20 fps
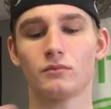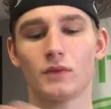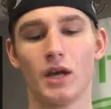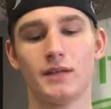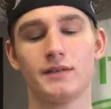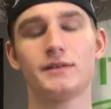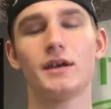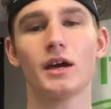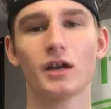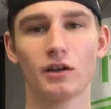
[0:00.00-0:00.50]

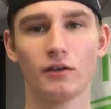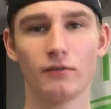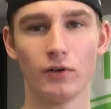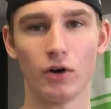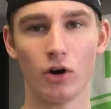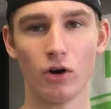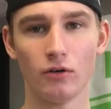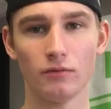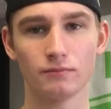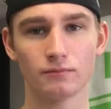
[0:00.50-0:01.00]
And second of
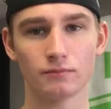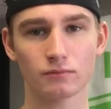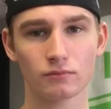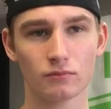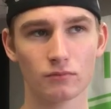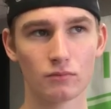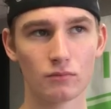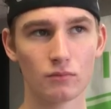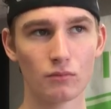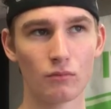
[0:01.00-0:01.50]
all,
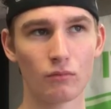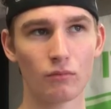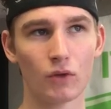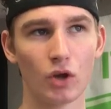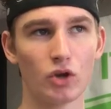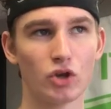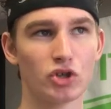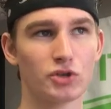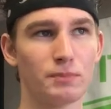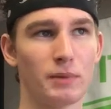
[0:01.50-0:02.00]

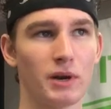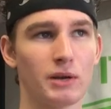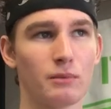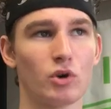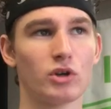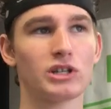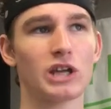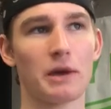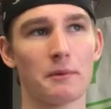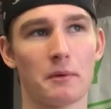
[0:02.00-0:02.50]
you're spending
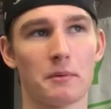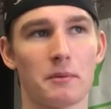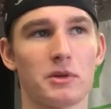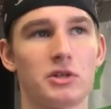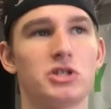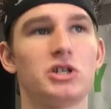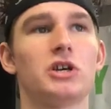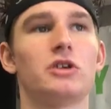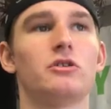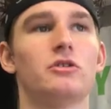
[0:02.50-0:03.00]
more time on my
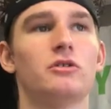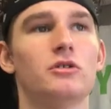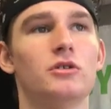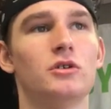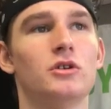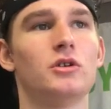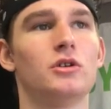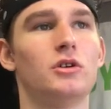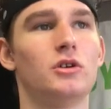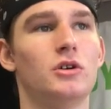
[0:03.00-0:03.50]
channel
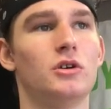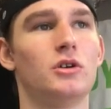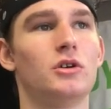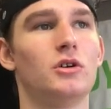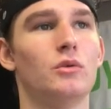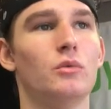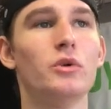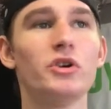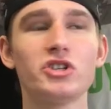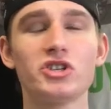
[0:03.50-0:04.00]

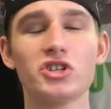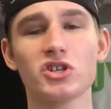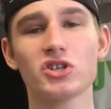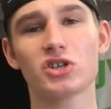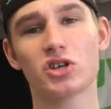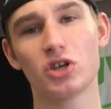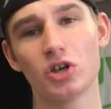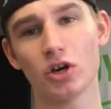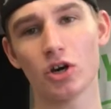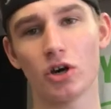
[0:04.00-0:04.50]
which is
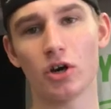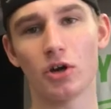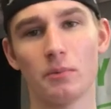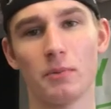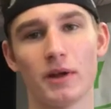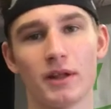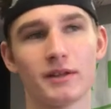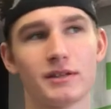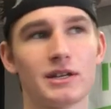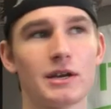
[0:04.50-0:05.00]
good,
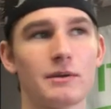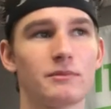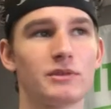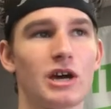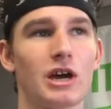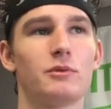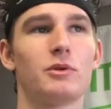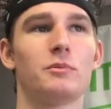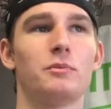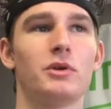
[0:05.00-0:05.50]
but at the same
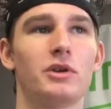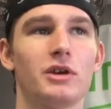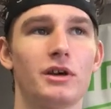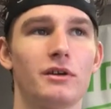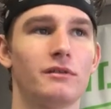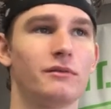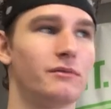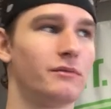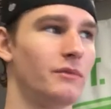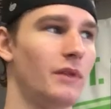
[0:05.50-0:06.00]
time, you're putting a
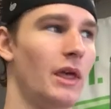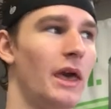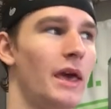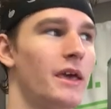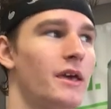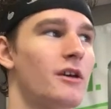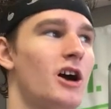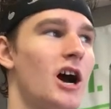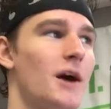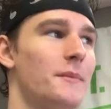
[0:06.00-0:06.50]

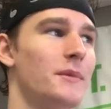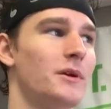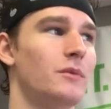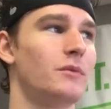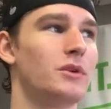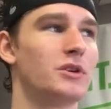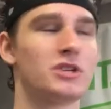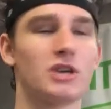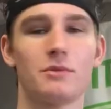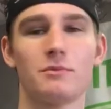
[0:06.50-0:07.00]
hate comment,
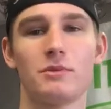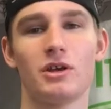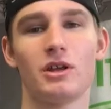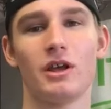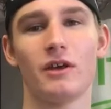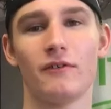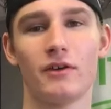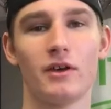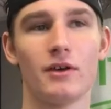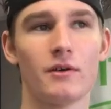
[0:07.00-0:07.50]
which I mean,
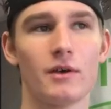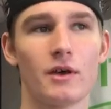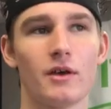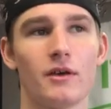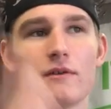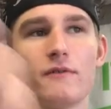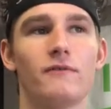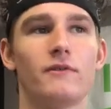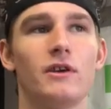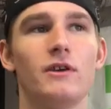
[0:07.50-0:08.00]
if,
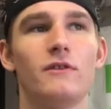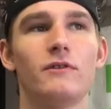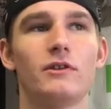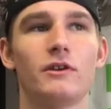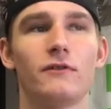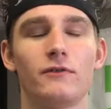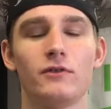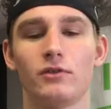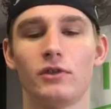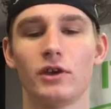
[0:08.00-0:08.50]
if even
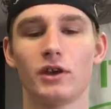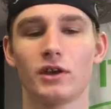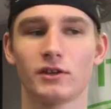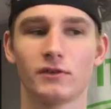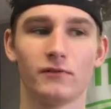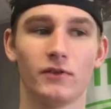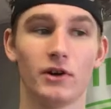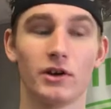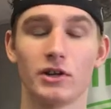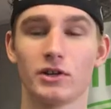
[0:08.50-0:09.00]
you think it's
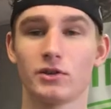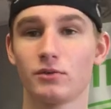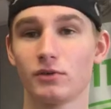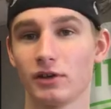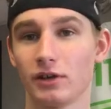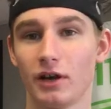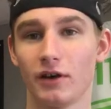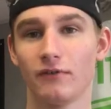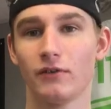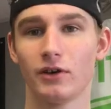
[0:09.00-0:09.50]
funny, it's really
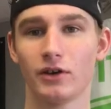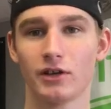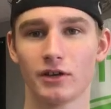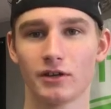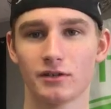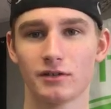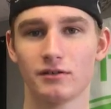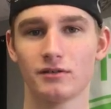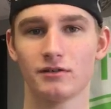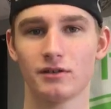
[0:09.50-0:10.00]
not funny
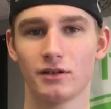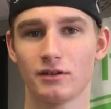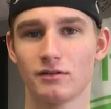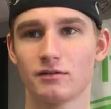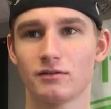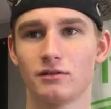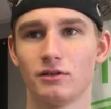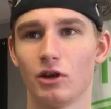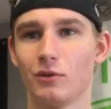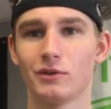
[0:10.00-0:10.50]
because
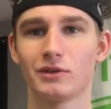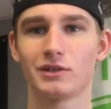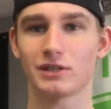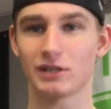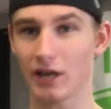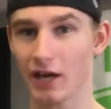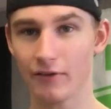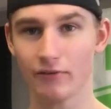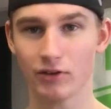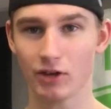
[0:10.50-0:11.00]
it's no one's
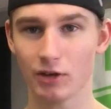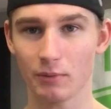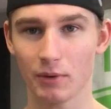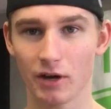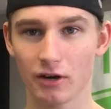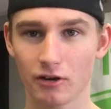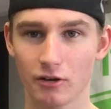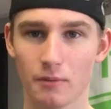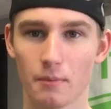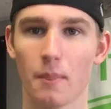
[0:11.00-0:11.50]
laughing
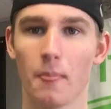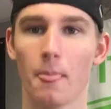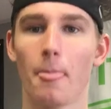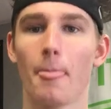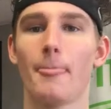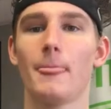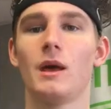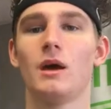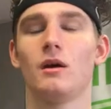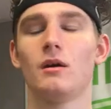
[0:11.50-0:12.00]
about it.
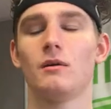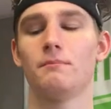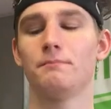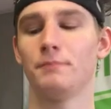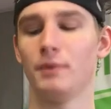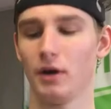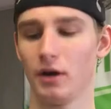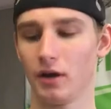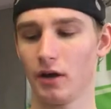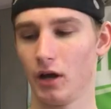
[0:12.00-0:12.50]

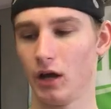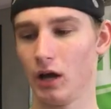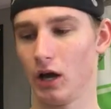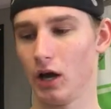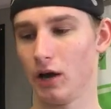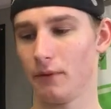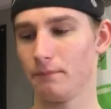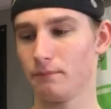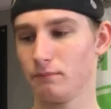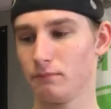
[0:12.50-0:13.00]
But
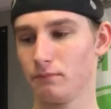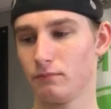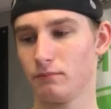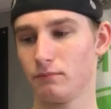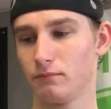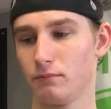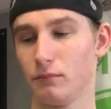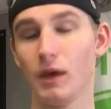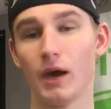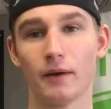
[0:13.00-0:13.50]
uh,
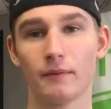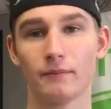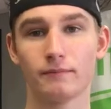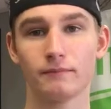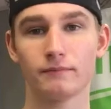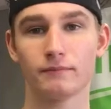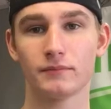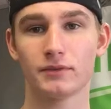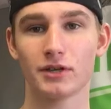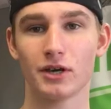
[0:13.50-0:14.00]
yeah,
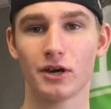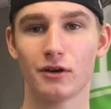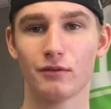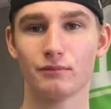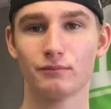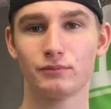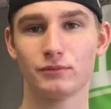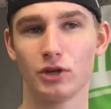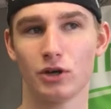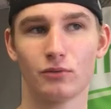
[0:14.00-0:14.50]
so
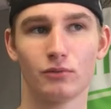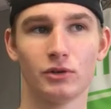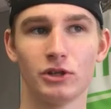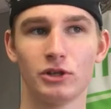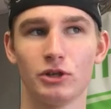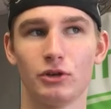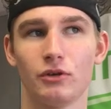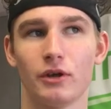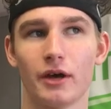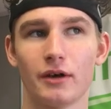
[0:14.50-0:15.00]
don't really
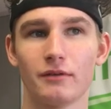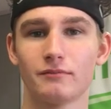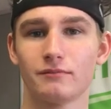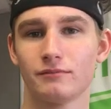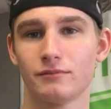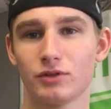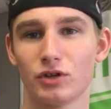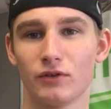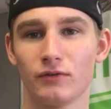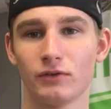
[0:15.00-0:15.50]
do that.
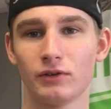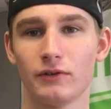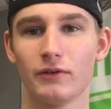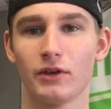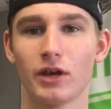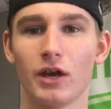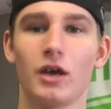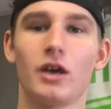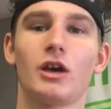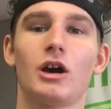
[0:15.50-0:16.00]
So if you're leaving
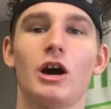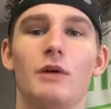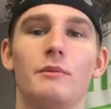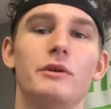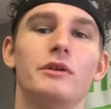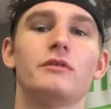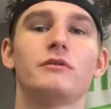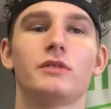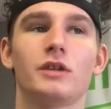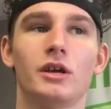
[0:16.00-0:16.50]
a hate
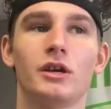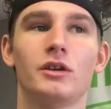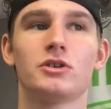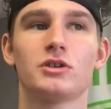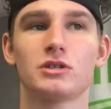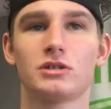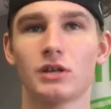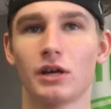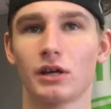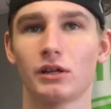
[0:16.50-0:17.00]
comment, then
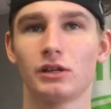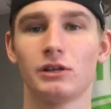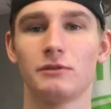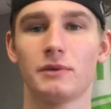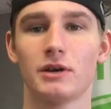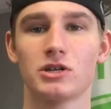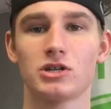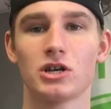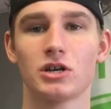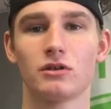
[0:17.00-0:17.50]
just like leave
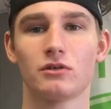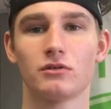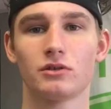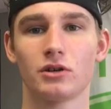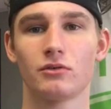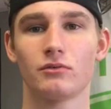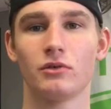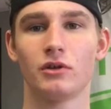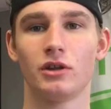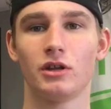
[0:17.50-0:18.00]
my channel.
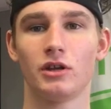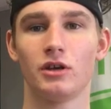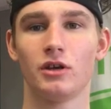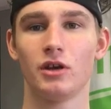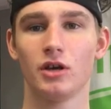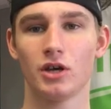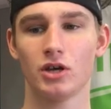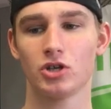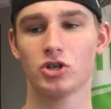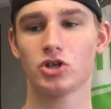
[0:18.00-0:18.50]
Don't really
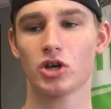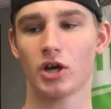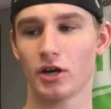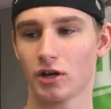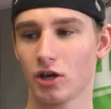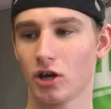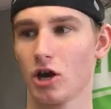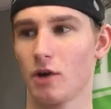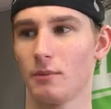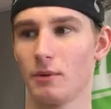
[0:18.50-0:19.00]
try to
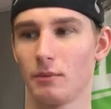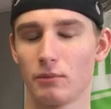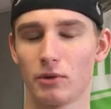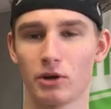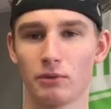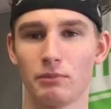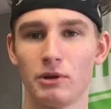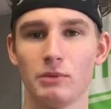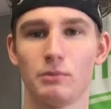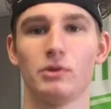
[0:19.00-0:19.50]
come and bring
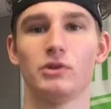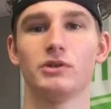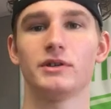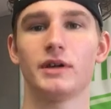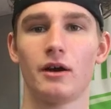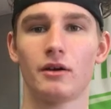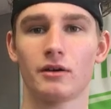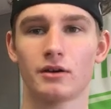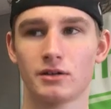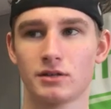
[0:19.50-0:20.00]
people
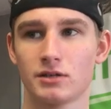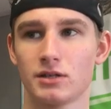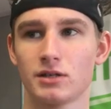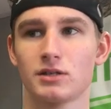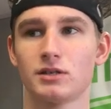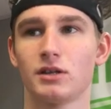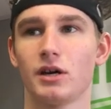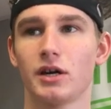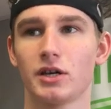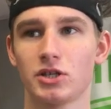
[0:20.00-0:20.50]
down because this is
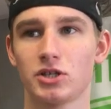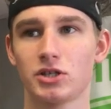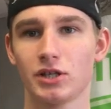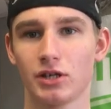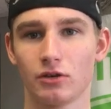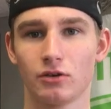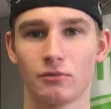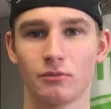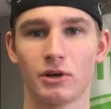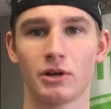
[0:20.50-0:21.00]
not a
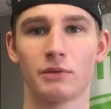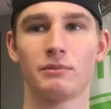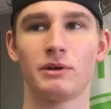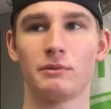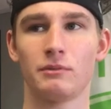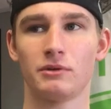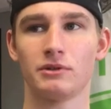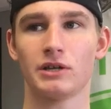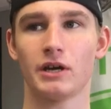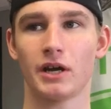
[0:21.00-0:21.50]
channel to bring
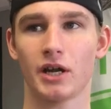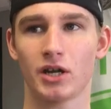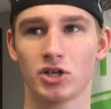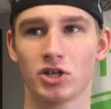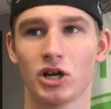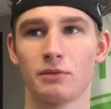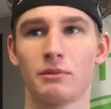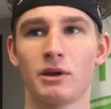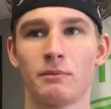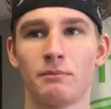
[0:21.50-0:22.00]
people down. I
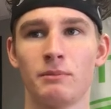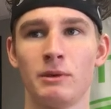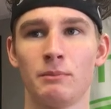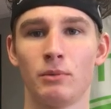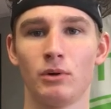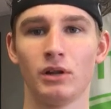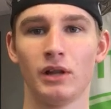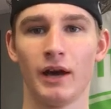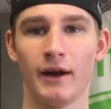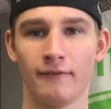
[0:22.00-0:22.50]
try to make
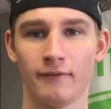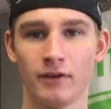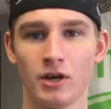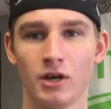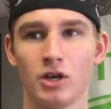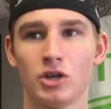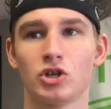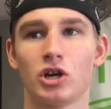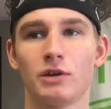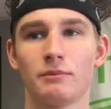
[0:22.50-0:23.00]
people laugh,
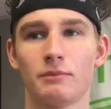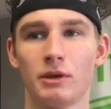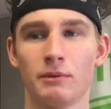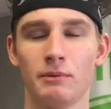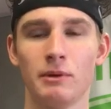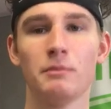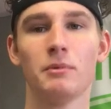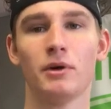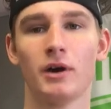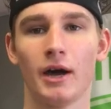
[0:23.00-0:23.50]
try to make
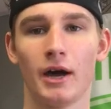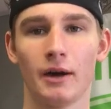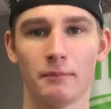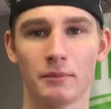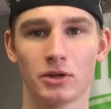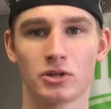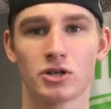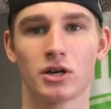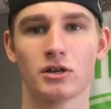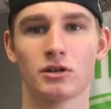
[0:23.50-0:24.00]
people happy,
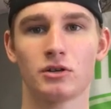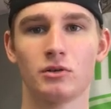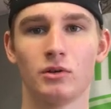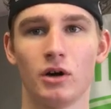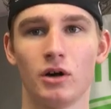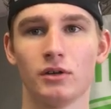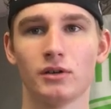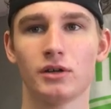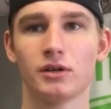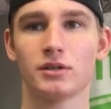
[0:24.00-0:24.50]
try to do
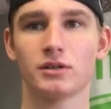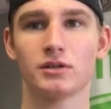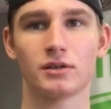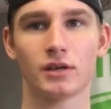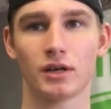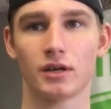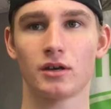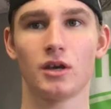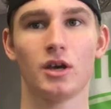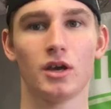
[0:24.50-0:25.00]
all this.
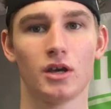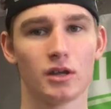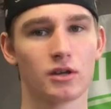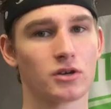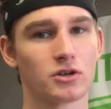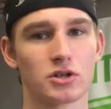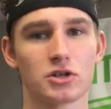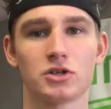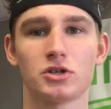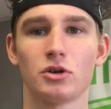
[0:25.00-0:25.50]
Like
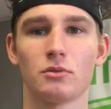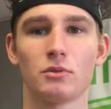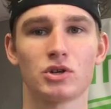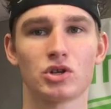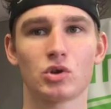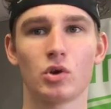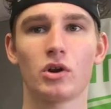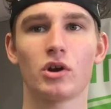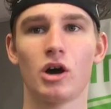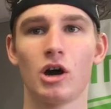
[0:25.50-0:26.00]
there's just so much
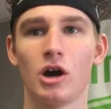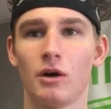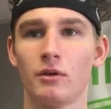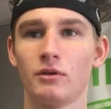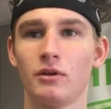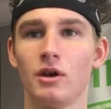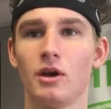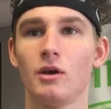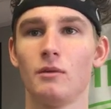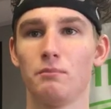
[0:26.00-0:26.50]
going on
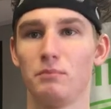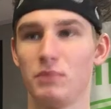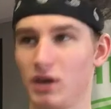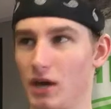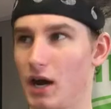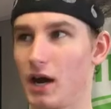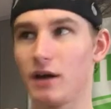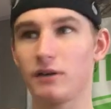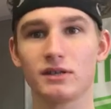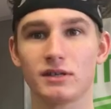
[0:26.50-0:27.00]

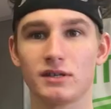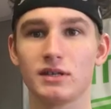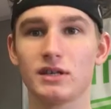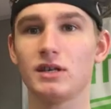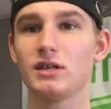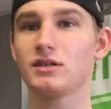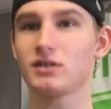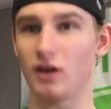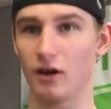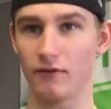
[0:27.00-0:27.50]
behind the
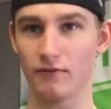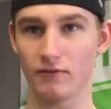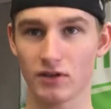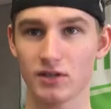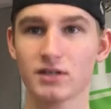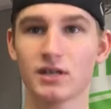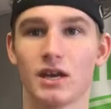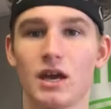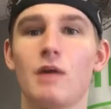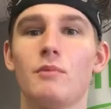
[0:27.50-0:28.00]
scenes of
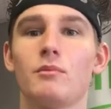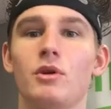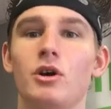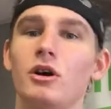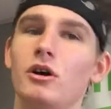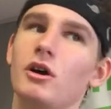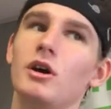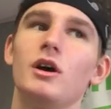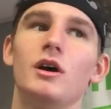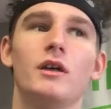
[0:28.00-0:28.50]
this
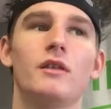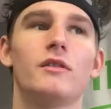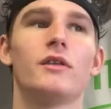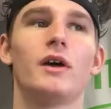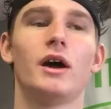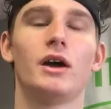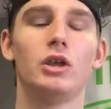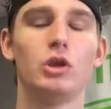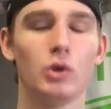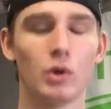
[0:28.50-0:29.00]
camera
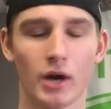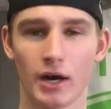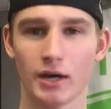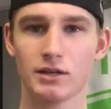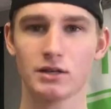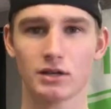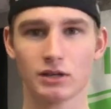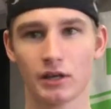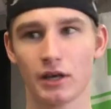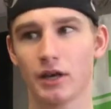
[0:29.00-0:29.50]
that you
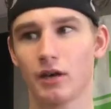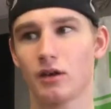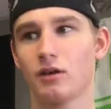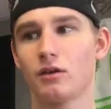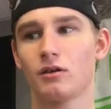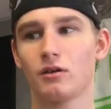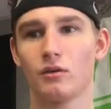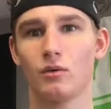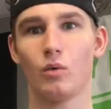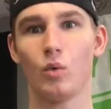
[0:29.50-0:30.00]
guys are like,
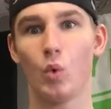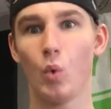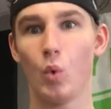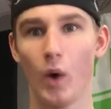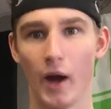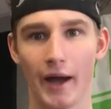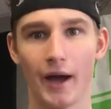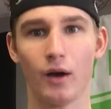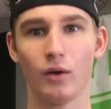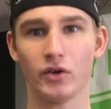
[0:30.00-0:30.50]

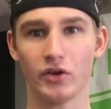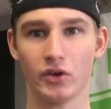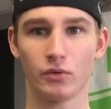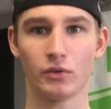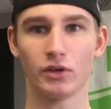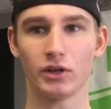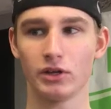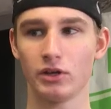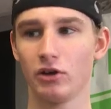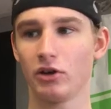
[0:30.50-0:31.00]
wow, you're
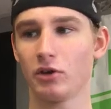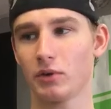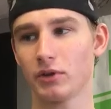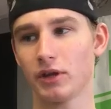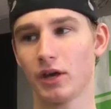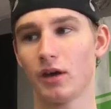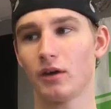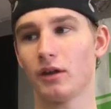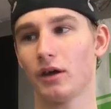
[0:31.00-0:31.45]
really dealing with that.